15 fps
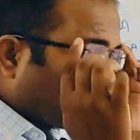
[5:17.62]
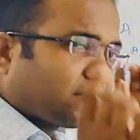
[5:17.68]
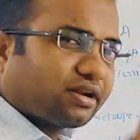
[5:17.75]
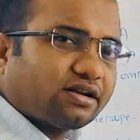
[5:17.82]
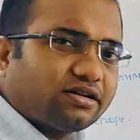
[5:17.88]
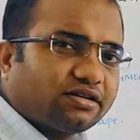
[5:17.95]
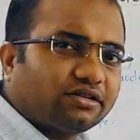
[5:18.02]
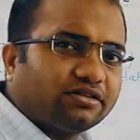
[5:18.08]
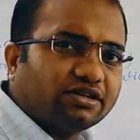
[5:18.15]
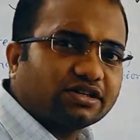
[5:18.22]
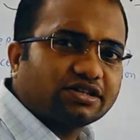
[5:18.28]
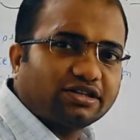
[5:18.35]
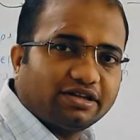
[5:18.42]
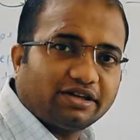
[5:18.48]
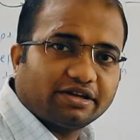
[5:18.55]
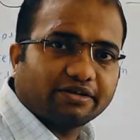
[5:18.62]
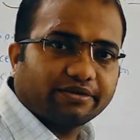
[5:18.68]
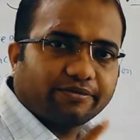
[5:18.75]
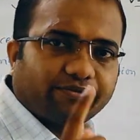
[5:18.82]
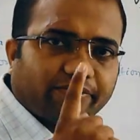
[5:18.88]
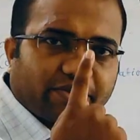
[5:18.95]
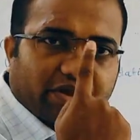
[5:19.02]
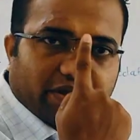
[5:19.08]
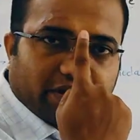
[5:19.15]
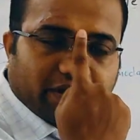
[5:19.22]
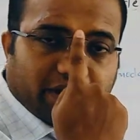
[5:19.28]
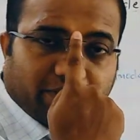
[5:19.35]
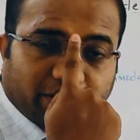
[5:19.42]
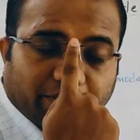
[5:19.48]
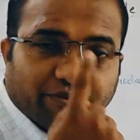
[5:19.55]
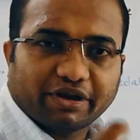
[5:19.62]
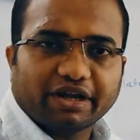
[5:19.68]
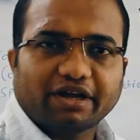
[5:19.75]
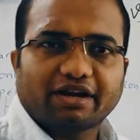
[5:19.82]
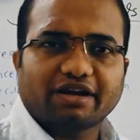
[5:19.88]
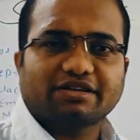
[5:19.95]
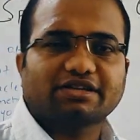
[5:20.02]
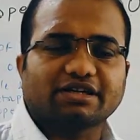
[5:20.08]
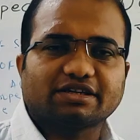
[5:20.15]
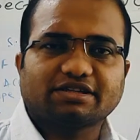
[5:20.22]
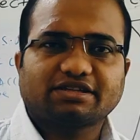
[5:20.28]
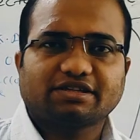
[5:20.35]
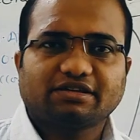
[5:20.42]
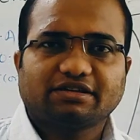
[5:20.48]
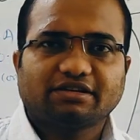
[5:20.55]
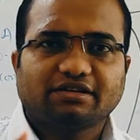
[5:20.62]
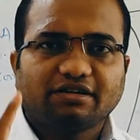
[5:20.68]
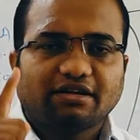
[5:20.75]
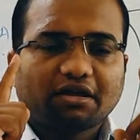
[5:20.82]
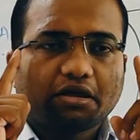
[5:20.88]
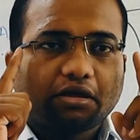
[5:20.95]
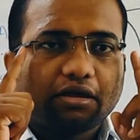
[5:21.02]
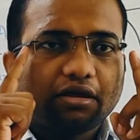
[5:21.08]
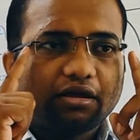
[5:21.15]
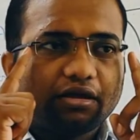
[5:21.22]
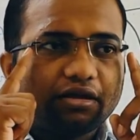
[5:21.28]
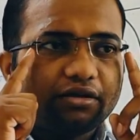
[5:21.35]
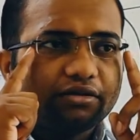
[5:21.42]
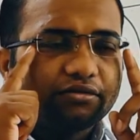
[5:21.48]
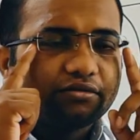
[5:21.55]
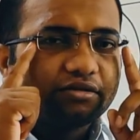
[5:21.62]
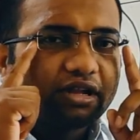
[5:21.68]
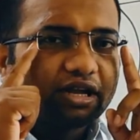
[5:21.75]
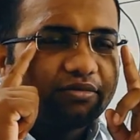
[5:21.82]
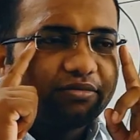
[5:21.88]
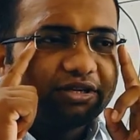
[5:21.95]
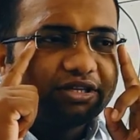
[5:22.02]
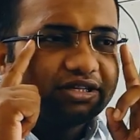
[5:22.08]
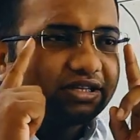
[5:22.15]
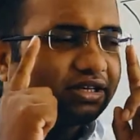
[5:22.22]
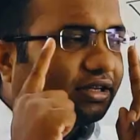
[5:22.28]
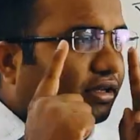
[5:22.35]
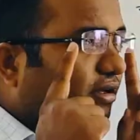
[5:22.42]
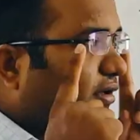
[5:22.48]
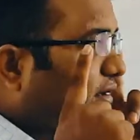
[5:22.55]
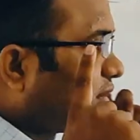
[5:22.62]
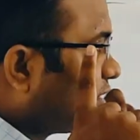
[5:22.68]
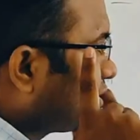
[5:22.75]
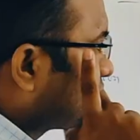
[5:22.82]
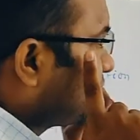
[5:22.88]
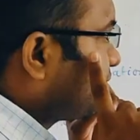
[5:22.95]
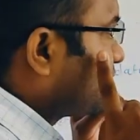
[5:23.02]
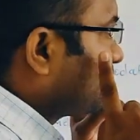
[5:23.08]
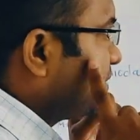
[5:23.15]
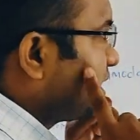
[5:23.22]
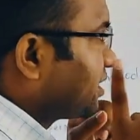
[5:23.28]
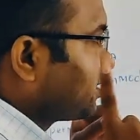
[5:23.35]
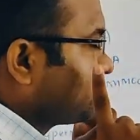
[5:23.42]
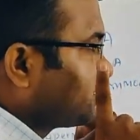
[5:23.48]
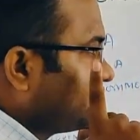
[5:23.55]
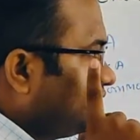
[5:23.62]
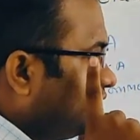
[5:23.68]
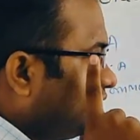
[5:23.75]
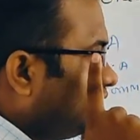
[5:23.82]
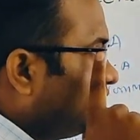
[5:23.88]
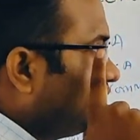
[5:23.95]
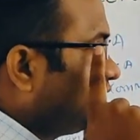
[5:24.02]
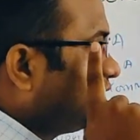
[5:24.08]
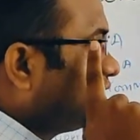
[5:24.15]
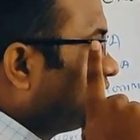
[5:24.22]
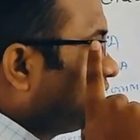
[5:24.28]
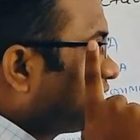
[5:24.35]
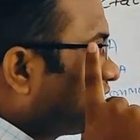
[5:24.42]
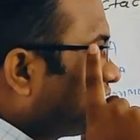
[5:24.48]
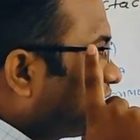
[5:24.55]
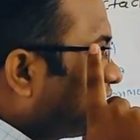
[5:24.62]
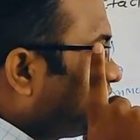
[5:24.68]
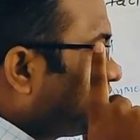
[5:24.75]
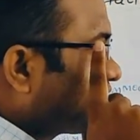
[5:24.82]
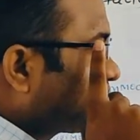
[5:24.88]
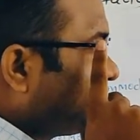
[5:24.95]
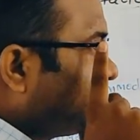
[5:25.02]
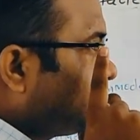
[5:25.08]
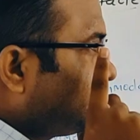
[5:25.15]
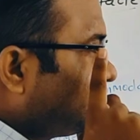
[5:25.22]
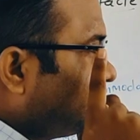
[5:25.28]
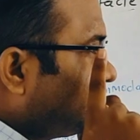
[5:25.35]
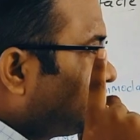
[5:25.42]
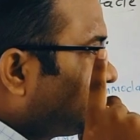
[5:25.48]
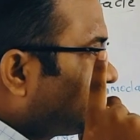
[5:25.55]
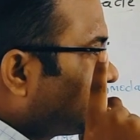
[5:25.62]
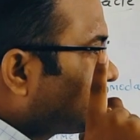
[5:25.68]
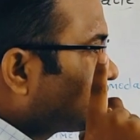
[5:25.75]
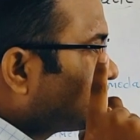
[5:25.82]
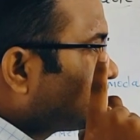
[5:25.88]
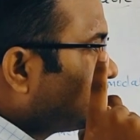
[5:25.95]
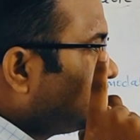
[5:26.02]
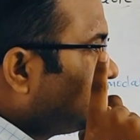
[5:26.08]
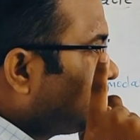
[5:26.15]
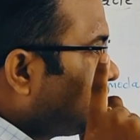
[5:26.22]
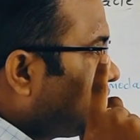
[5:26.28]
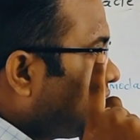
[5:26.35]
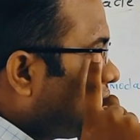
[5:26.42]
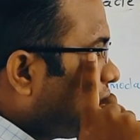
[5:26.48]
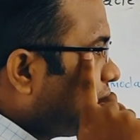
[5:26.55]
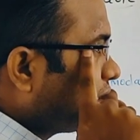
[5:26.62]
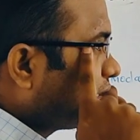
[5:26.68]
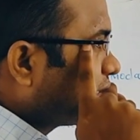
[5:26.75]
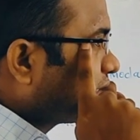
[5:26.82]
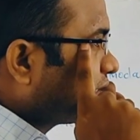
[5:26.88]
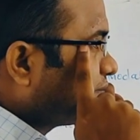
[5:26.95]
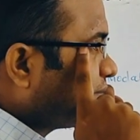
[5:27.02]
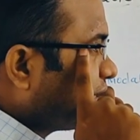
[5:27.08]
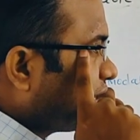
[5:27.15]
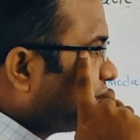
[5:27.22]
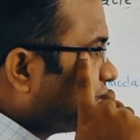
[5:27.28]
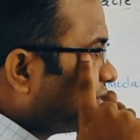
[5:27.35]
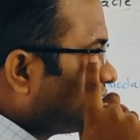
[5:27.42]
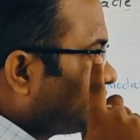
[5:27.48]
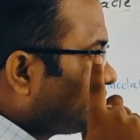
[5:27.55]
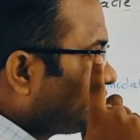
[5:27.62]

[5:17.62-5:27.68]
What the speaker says: right, just see here, if I'm wearing glasses, so that means, see from lateral side, this is the glass plane where the glass is held, and this is my eye.